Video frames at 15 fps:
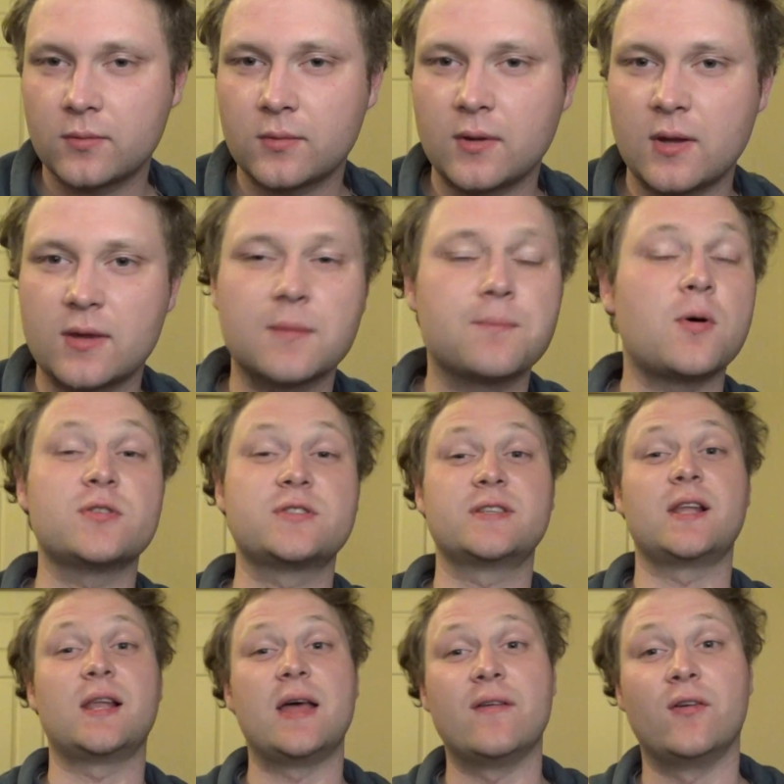the boss of
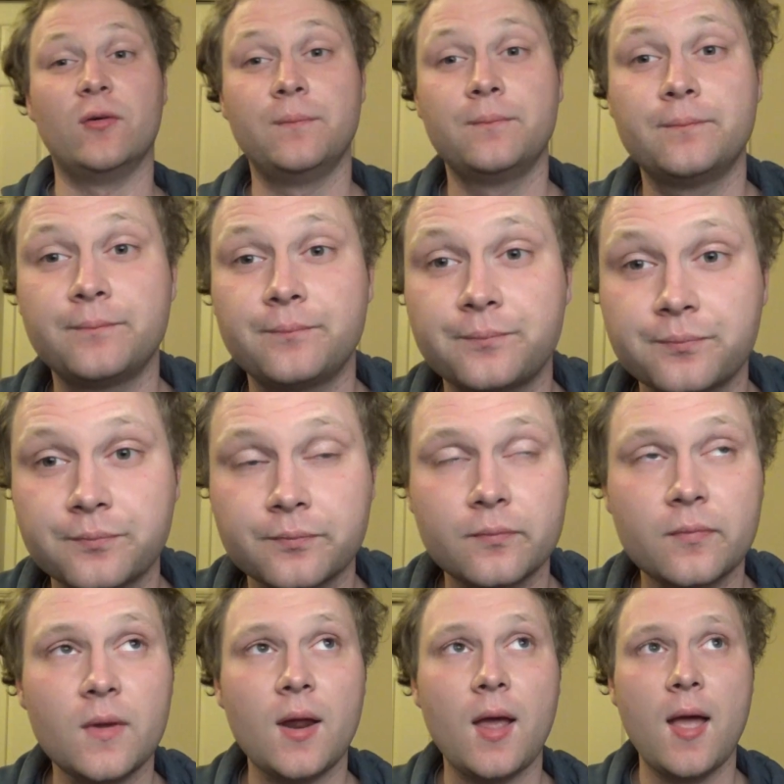the level,
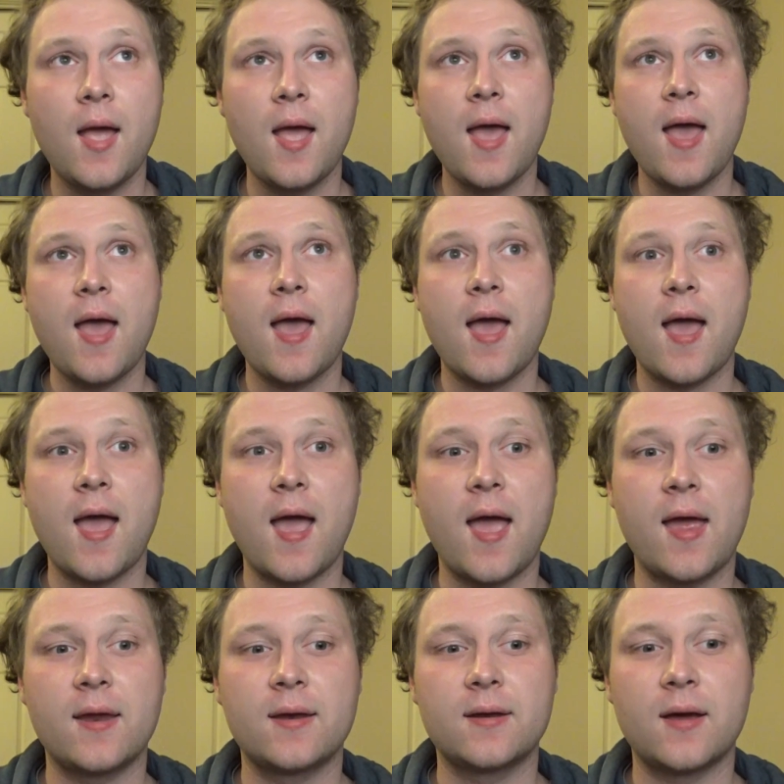
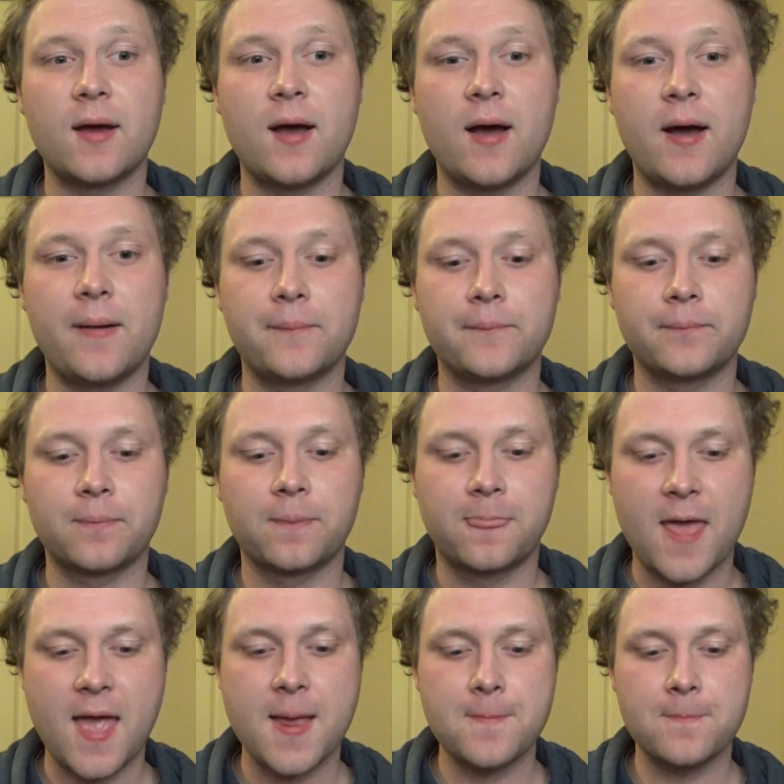and
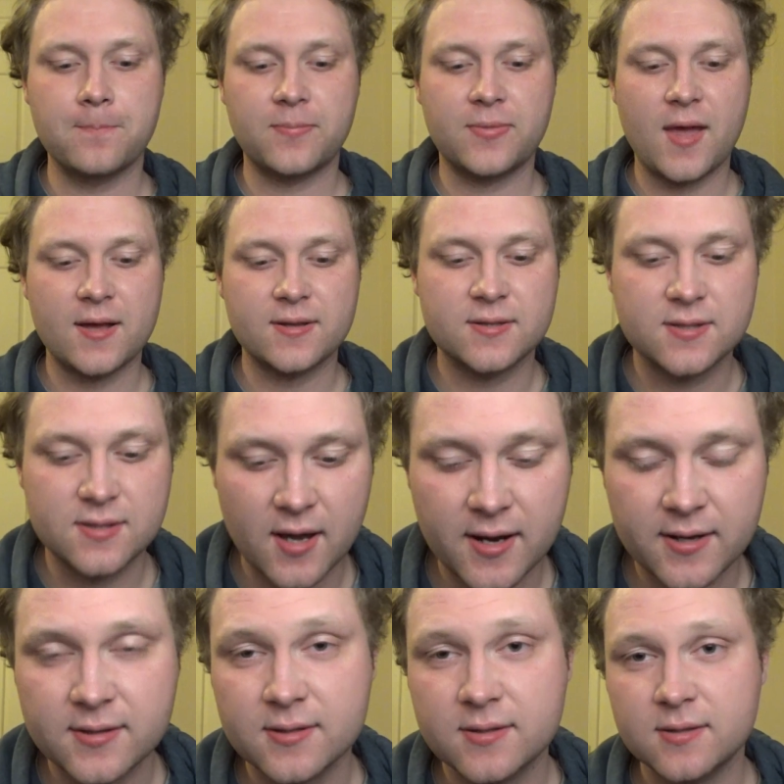then that
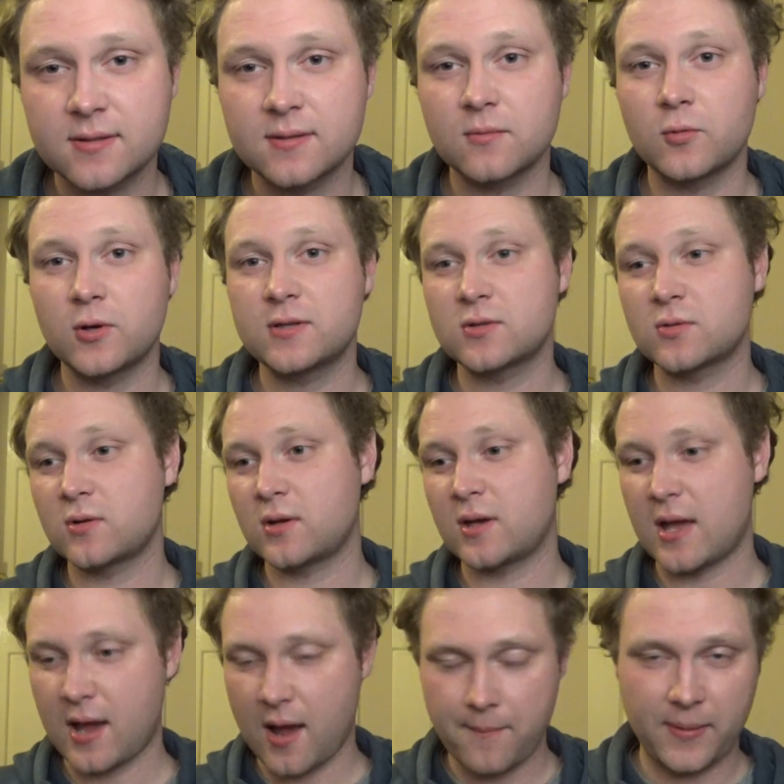scientist, we
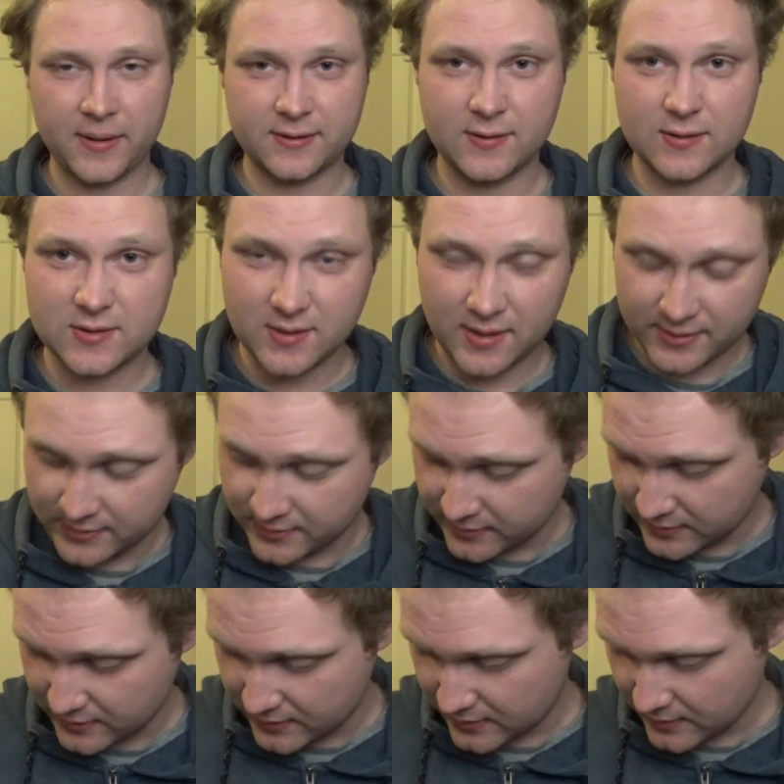cut back to the
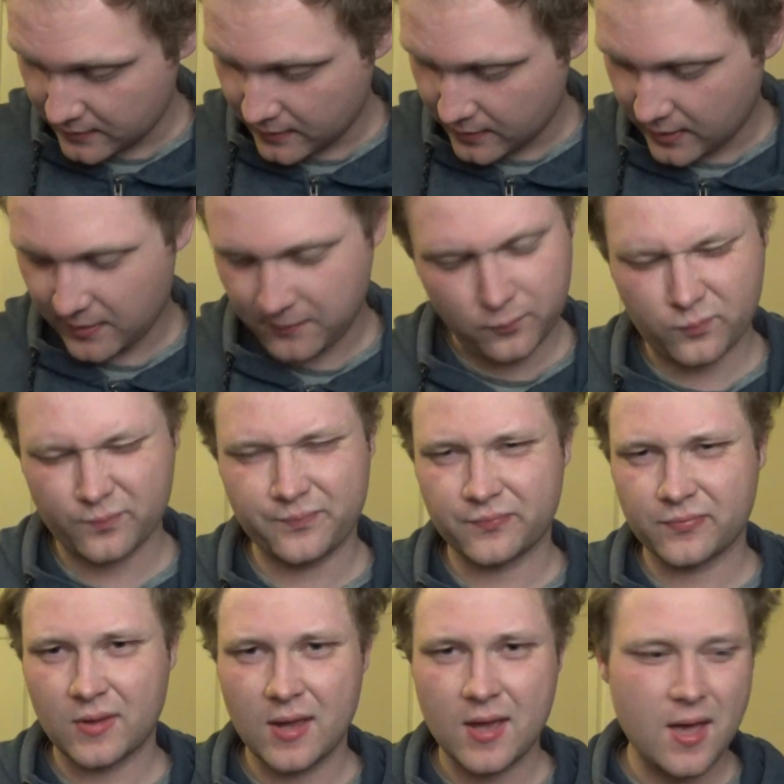scientist.
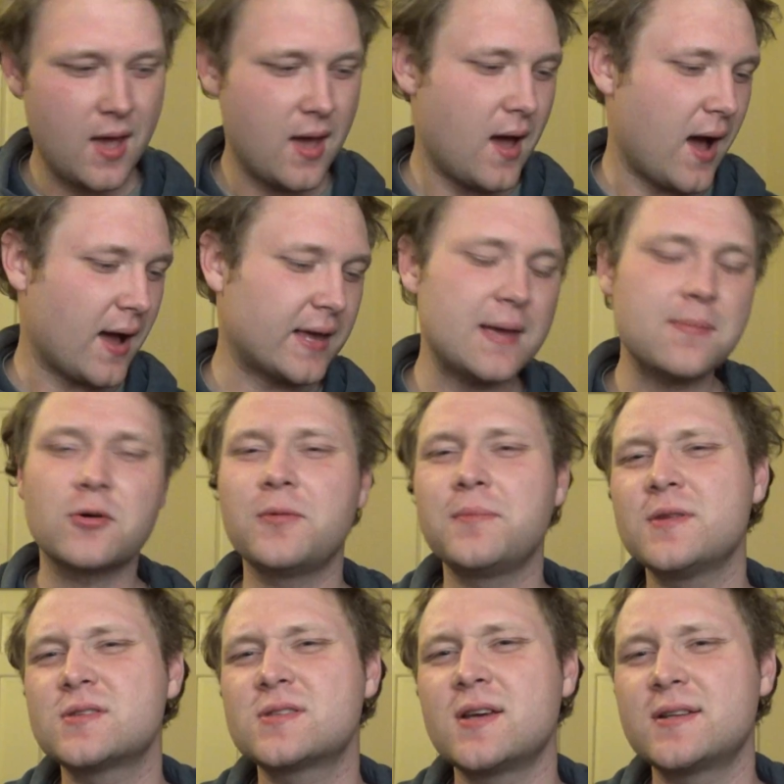I keep calling him
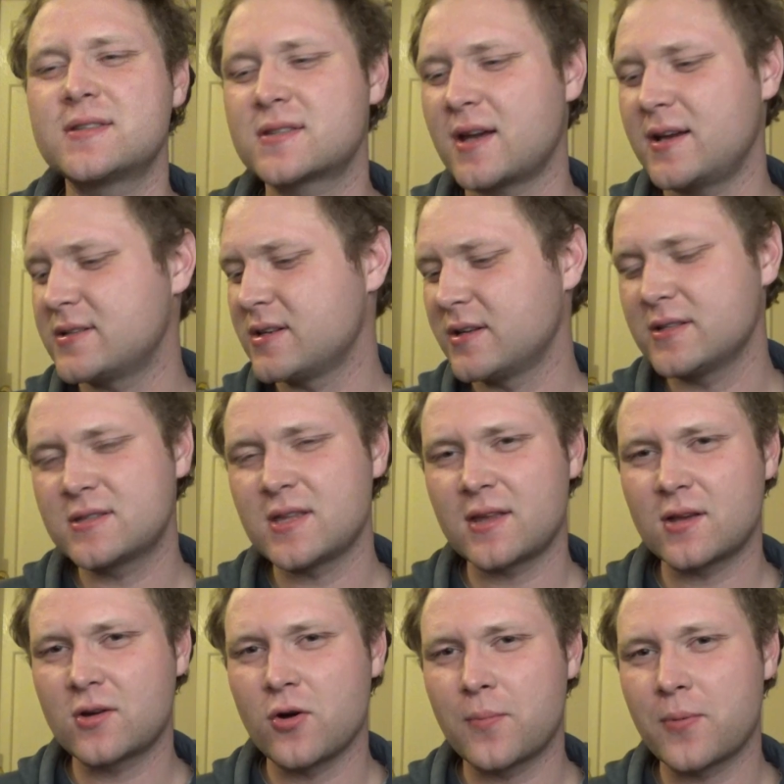the scientist guy. He's like
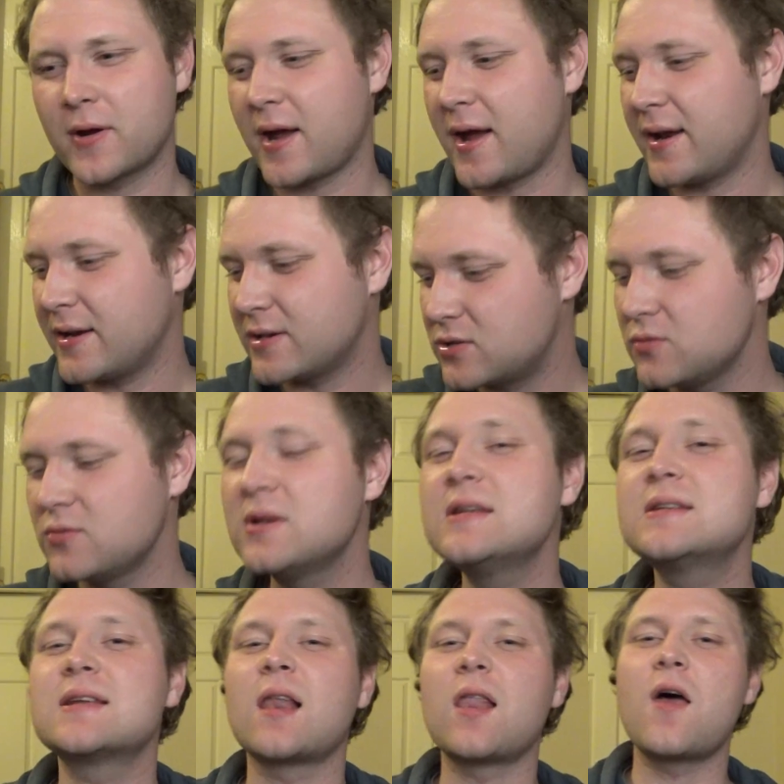the corporate guy, and I do
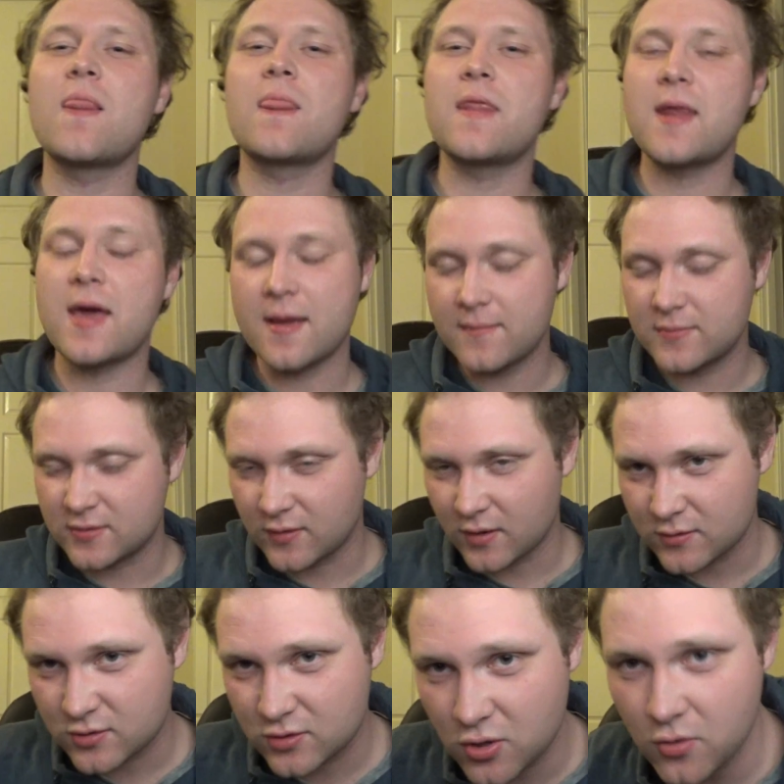need to learn the names of
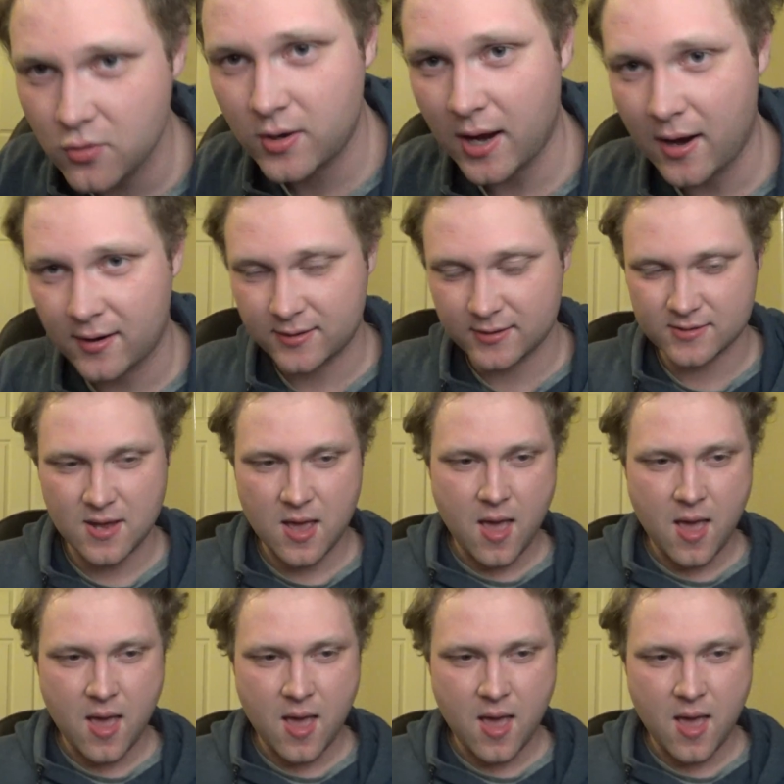those two characters.